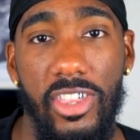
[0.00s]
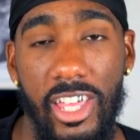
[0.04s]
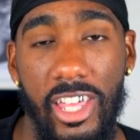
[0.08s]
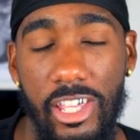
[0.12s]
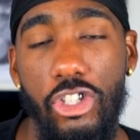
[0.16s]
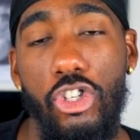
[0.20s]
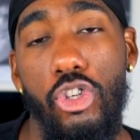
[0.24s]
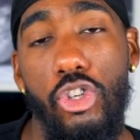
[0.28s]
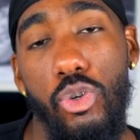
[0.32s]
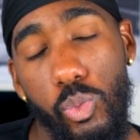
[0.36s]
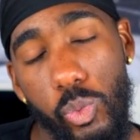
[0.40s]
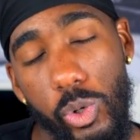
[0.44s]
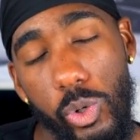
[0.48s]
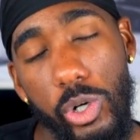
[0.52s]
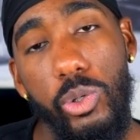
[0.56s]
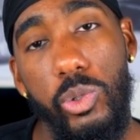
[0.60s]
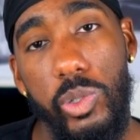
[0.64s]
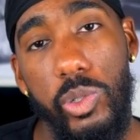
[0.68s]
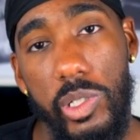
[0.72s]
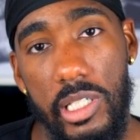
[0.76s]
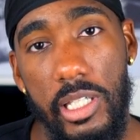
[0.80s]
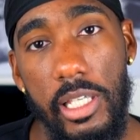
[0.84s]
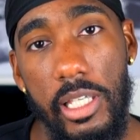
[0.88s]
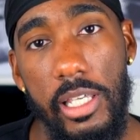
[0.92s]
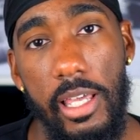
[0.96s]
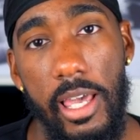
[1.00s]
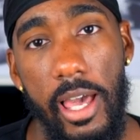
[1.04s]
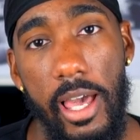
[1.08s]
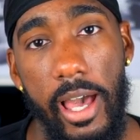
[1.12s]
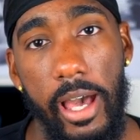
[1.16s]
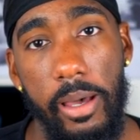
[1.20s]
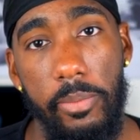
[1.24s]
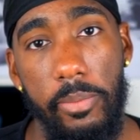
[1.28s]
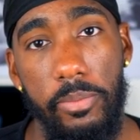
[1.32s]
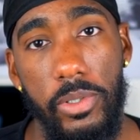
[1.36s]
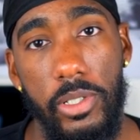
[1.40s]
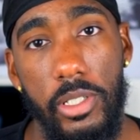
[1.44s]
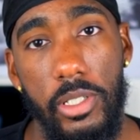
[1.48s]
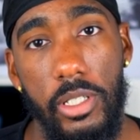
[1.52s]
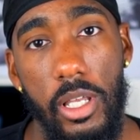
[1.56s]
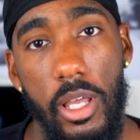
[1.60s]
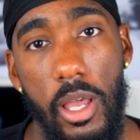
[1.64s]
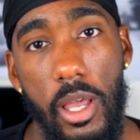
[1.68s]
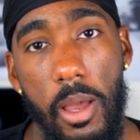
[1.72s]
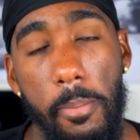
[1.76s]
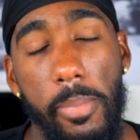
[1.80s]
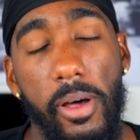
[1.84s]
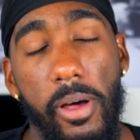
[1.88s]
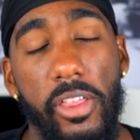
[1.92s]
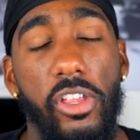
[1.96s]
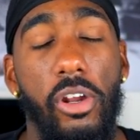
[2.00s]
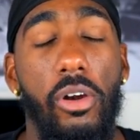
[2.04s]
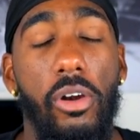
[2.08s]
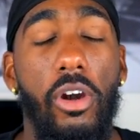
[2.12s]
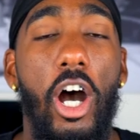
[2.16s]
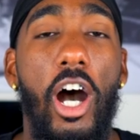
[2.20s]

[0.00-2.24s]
then you will see abs. But there